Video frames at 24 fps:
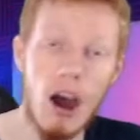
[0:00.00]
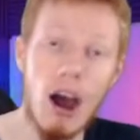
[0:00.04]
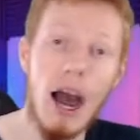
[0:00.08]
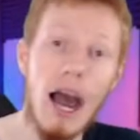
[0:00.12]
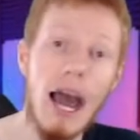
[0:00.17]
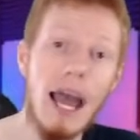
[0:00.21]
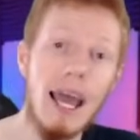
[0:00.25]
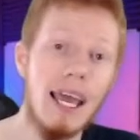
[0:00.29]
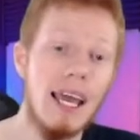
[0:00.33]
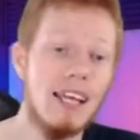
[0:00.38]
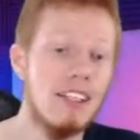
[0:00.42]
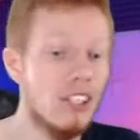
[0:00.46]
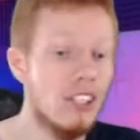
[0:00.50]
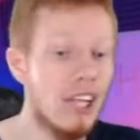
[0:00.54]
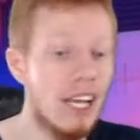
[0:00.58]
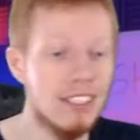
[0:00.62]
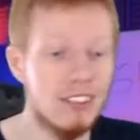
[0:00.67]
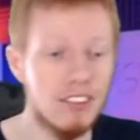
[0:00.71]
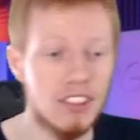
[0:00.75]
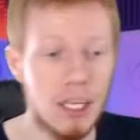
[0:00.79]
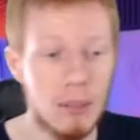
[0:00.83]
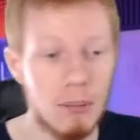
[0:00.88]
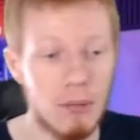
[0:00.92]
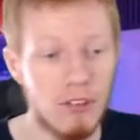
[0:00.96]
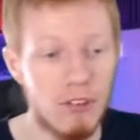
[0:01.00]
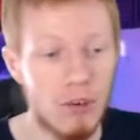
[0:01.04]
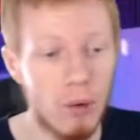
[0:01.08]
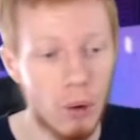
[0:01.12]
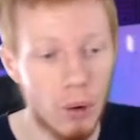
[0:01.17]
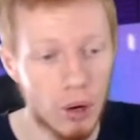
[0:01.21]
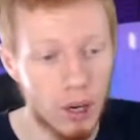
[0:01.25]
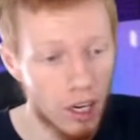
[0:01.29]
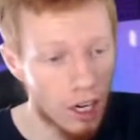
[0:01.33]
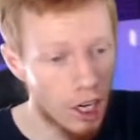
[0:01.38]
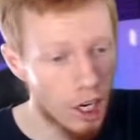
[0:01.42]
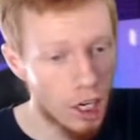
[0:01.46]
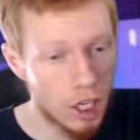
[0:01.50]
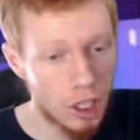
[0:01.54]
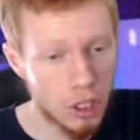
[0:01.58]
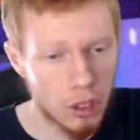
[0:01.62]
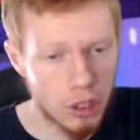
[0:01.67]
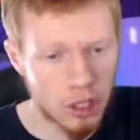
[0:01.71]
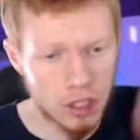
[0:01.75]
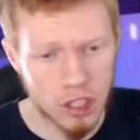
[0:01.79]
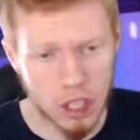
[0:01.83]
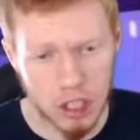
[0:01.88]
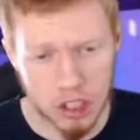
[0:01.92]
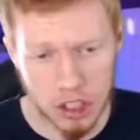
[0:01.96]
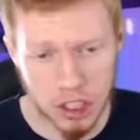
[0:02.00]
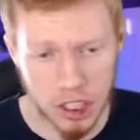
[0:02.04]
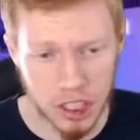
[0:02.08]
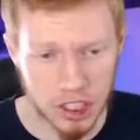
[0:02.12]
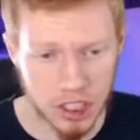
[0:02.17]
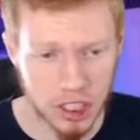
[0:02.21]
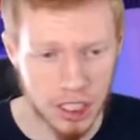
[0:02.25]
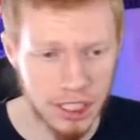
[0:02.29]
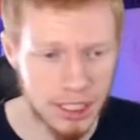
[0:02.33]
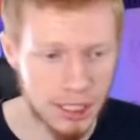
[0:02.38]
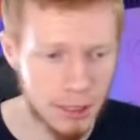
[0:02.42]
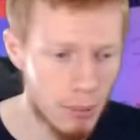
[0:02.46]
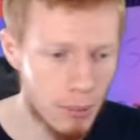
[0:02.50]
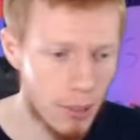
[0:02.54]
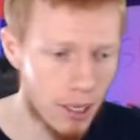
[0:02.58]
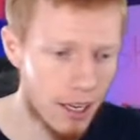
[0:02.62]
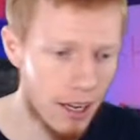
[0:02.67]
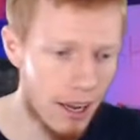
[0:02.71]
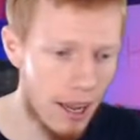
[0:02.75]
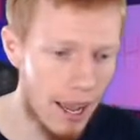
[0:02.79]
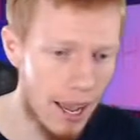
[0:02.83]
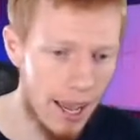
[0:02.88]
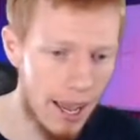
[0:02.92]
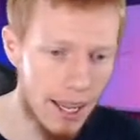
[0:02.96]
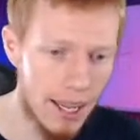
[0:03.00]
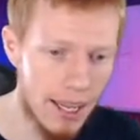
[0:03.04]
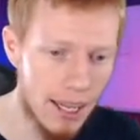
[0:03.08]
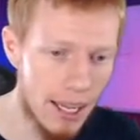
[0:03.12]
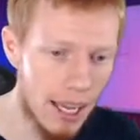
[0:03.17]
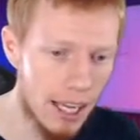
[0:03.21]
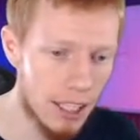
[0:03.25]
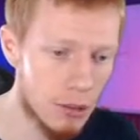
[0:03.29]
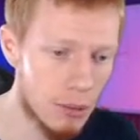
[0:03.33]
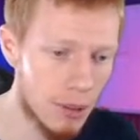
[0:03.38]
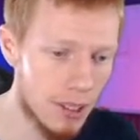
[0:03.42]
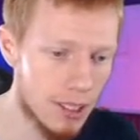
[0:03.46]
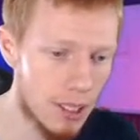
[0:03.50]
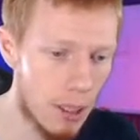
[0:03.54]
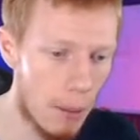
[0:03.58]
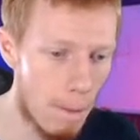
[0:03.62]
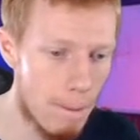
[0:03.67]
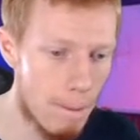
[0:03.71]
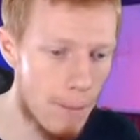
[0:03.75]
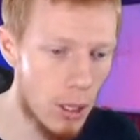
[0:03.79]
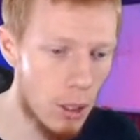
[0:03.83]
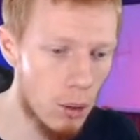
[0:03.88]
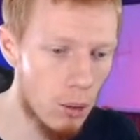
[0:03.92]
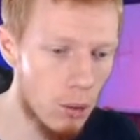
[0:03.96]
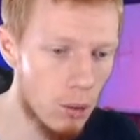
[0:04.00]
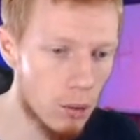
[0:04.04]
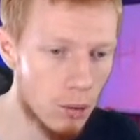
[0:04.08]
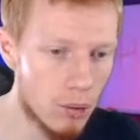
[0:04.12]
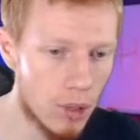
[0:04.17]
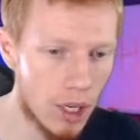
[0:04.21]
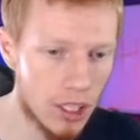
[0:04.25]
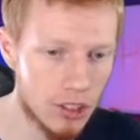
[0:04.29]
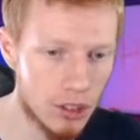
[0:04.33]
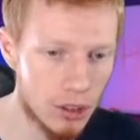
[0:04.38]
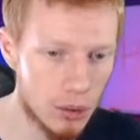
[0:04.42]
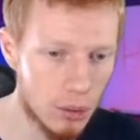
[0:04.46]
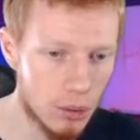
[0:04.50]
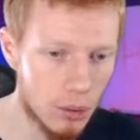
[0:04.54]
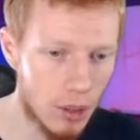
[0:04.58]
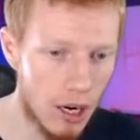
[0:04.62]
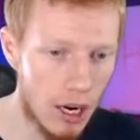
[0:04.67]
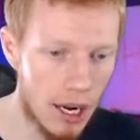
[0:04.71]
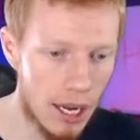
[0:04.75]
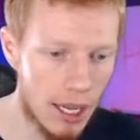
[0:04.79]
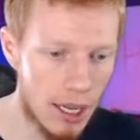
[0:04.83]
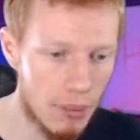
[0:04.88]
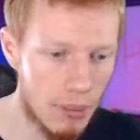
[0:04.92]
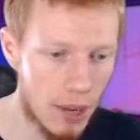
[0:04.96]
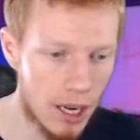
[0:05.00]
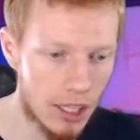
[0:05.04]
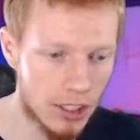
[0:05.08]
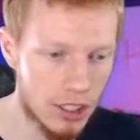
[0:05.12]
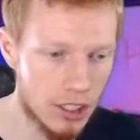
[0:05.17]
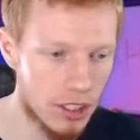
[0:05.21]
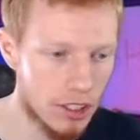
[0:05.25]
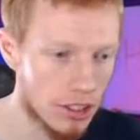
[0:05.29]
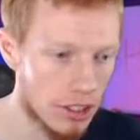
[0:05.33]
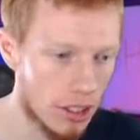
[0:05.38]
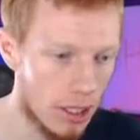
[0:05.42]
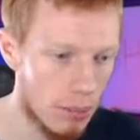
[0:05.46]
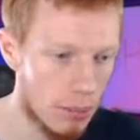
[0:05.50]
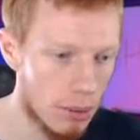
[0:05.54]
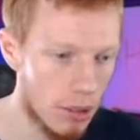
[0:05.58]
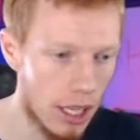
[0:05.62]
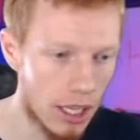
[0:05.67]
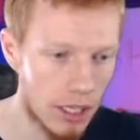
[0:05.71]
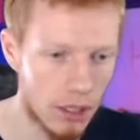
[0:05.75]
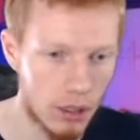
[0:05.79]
I, as you guys have seen before, Luka Doncic is my guy, as well as Bill Russell. I am actually just going to apply a